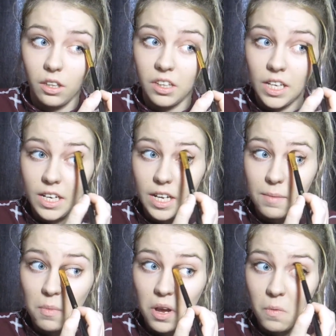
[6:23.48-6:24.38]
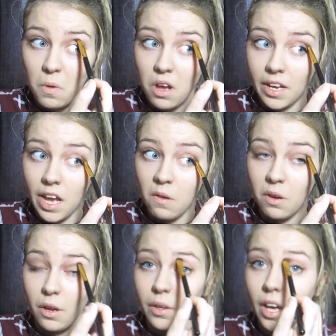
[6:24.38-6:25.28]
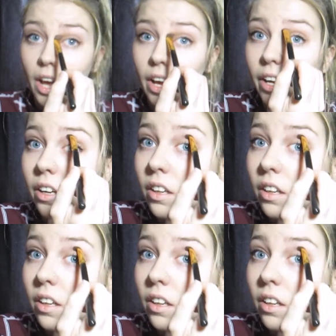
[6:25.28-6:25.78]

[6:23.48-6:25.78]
then it might work out okay.